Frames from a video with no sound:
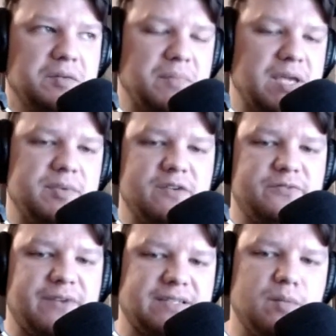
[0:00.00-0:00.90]
may be
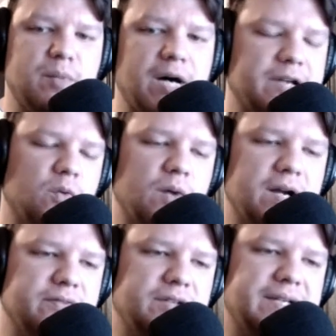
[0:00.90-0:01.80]
affected by it or
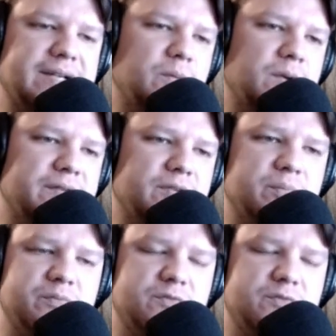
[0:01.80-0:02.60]
whatever, like whatever